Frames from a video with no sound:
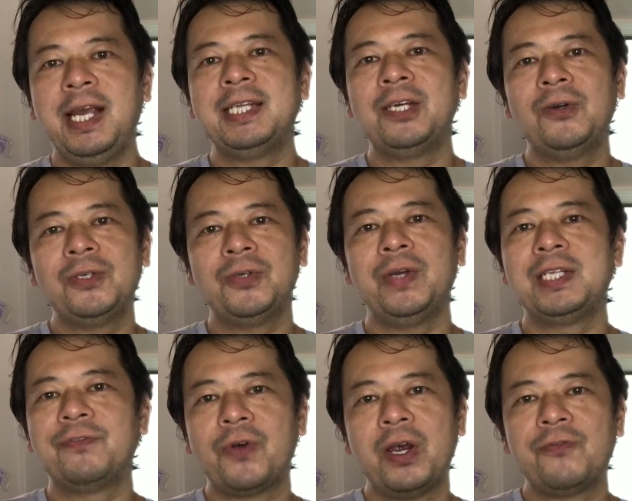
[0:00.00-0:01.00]
I told you, it's
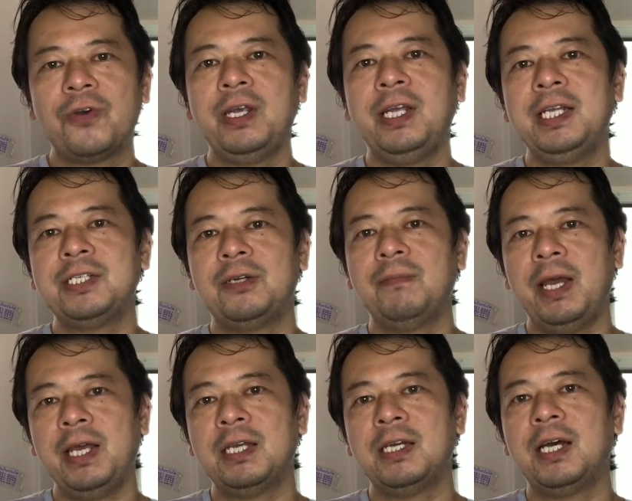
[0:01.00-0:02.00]
very, very easy to
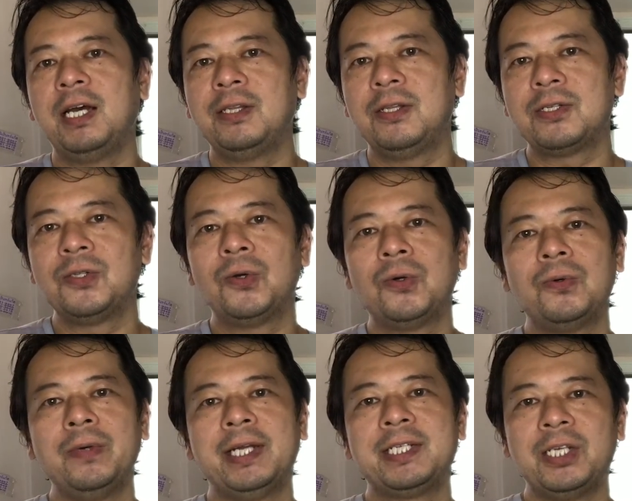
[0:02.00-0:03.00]
make. Uh, there's
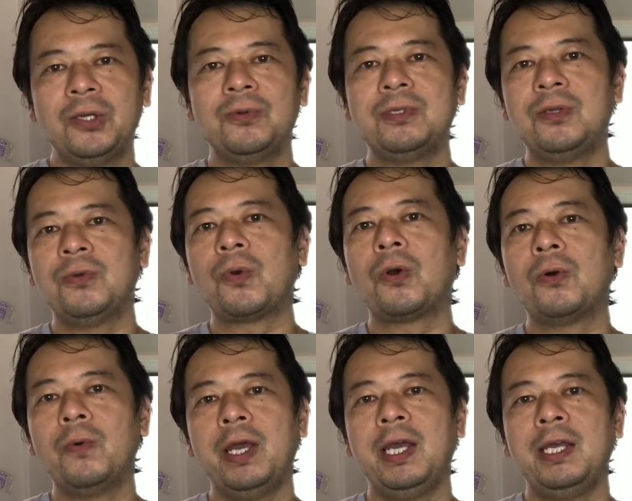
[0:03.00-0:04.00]
no excuse to throw
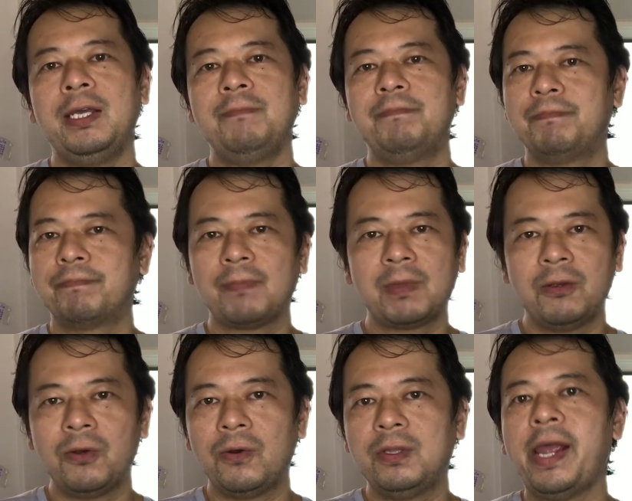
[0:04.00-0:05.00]
away
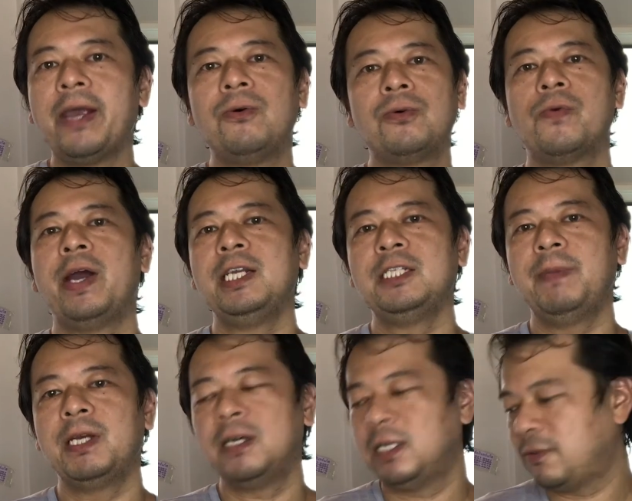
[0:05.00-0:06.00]
your day-old rice,
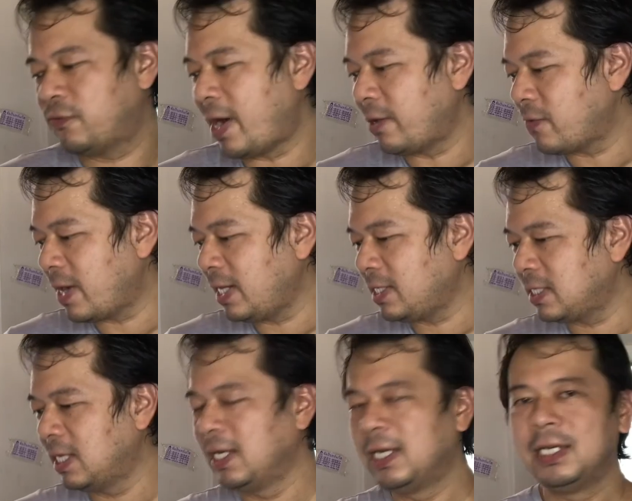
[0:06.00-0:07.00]
because fried rice
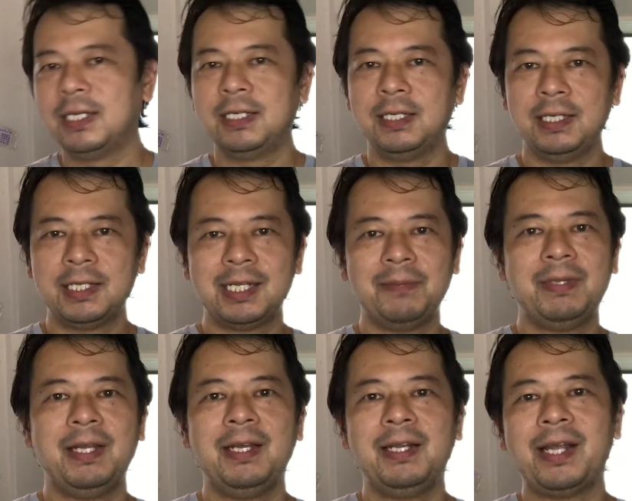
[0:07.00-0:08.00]
is
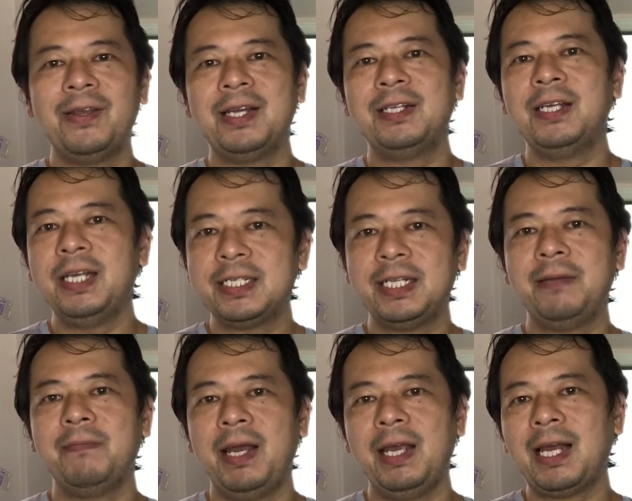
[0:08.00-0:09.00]
something that you can easily
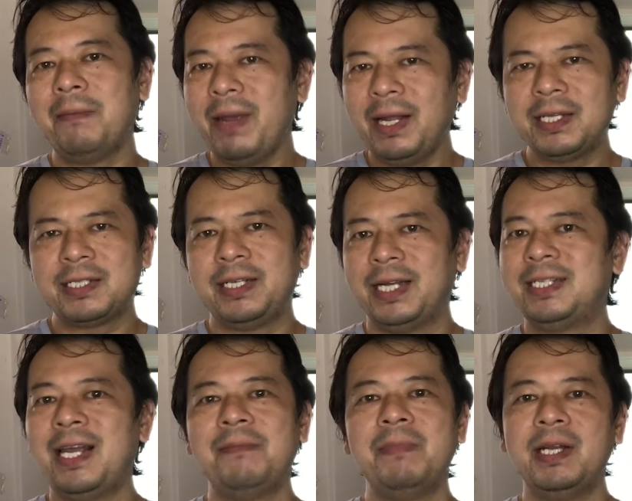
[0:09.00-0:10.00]
make. I made this in like
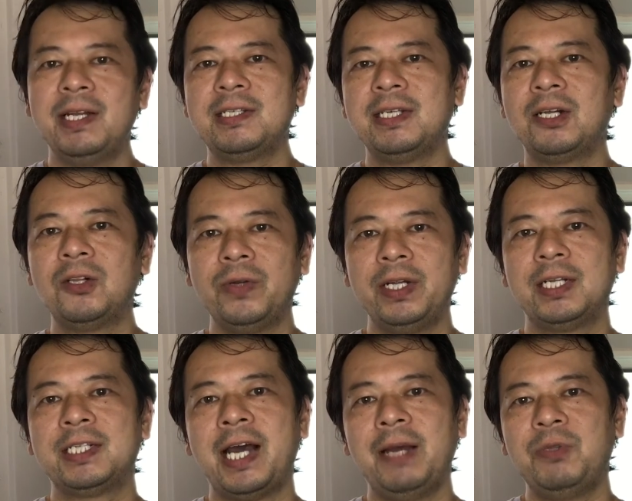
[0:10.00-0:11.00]
ten minutes, including the
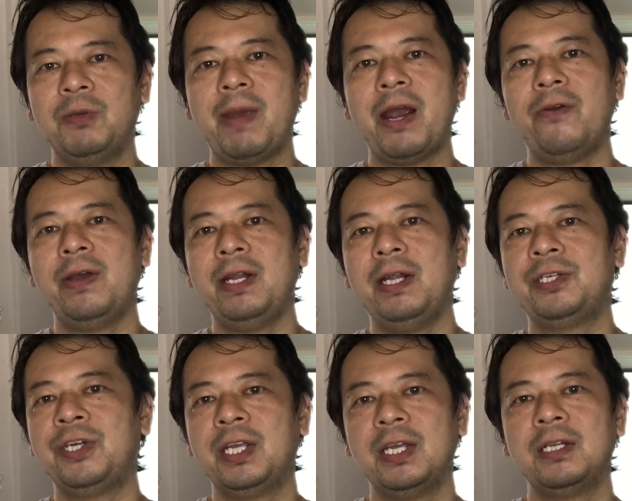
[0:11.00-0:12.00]
time to marinate
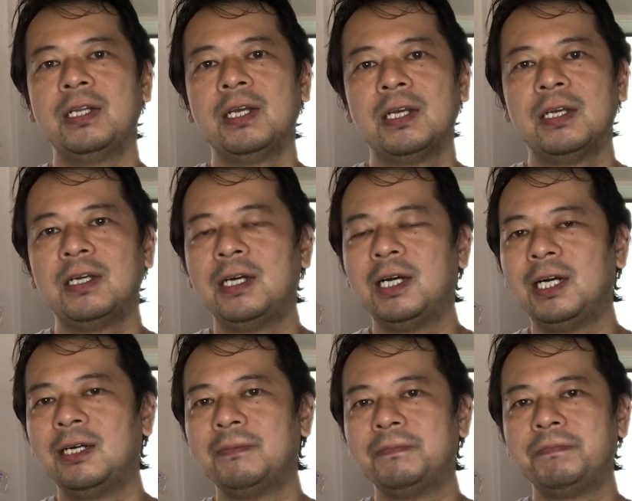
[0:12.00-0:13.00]
chicken,
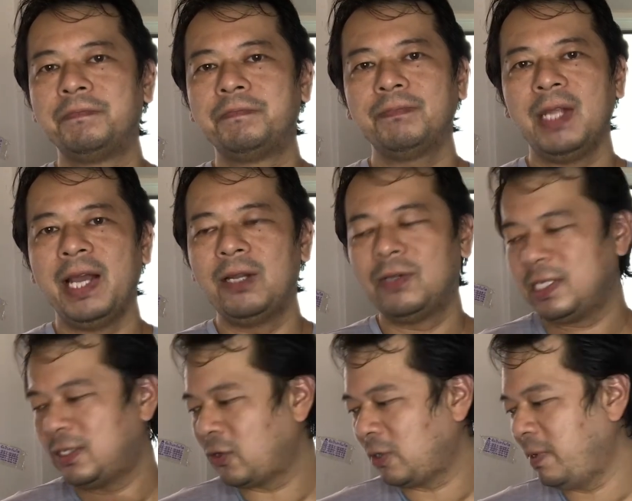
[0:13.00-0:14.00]
um, and it
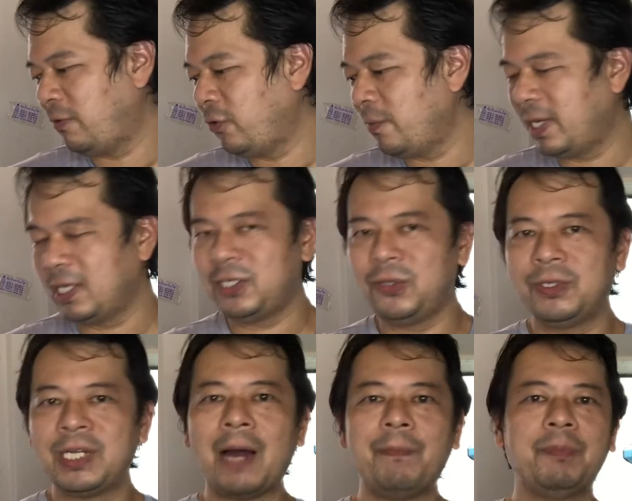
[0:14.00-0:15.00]
just took me a few minutes to
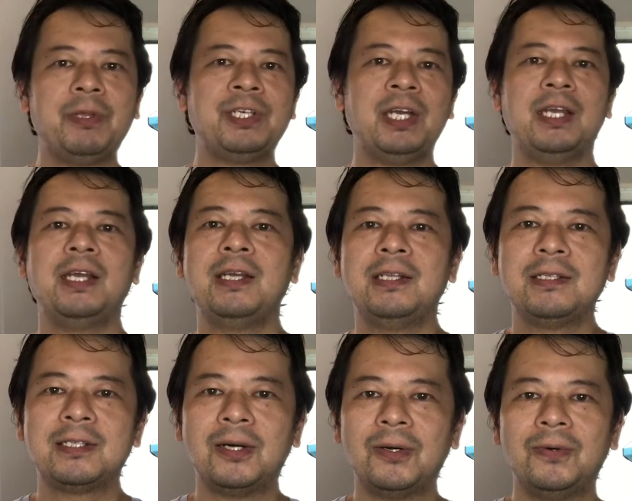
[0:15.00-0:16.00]
chop up the chicken.
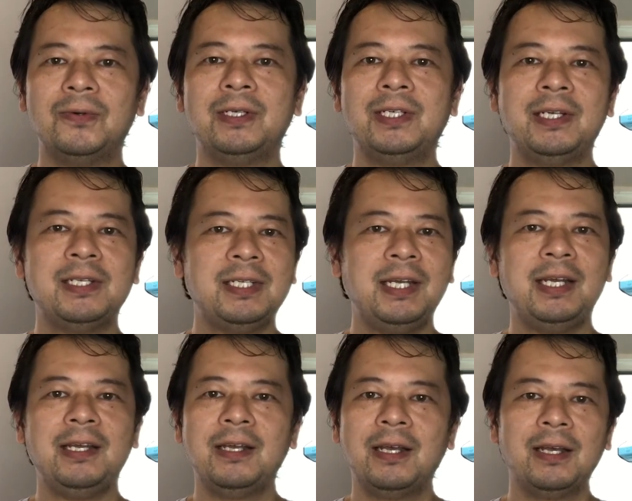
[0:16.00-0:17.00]
So as you can
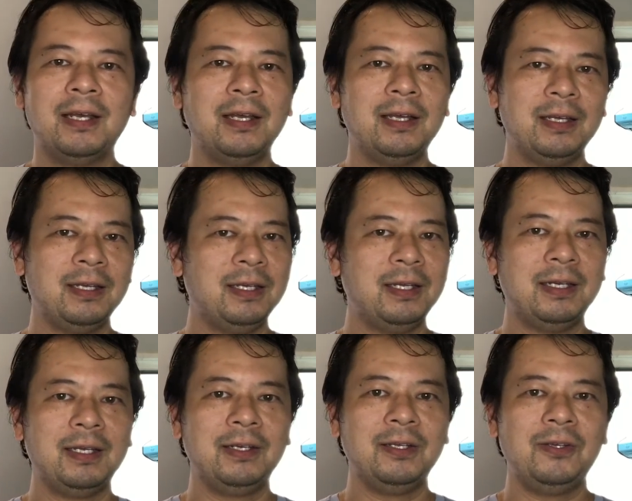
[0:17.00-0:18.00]
see,
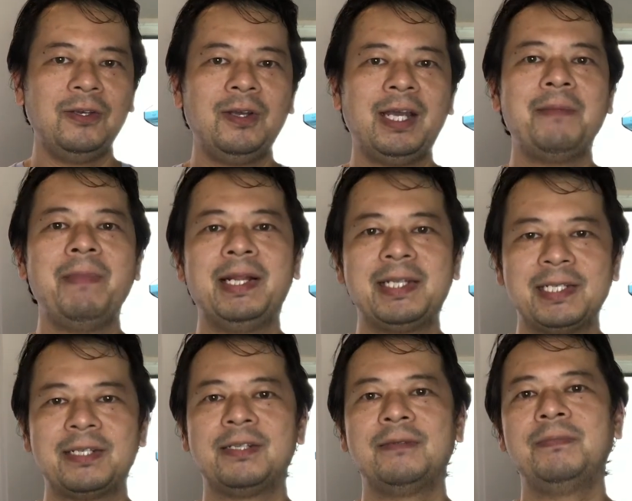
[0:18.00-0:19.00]
you can make
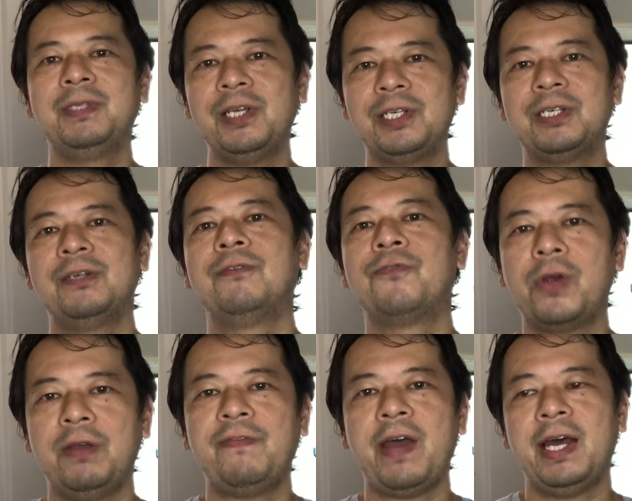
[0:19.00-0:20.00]
this dish
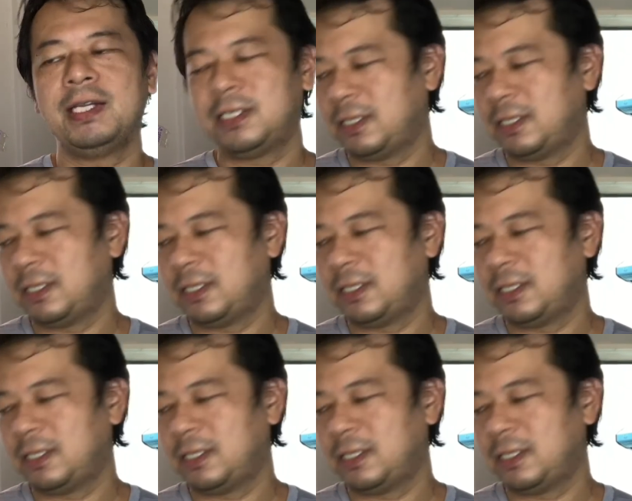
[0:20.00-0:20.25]
very fast.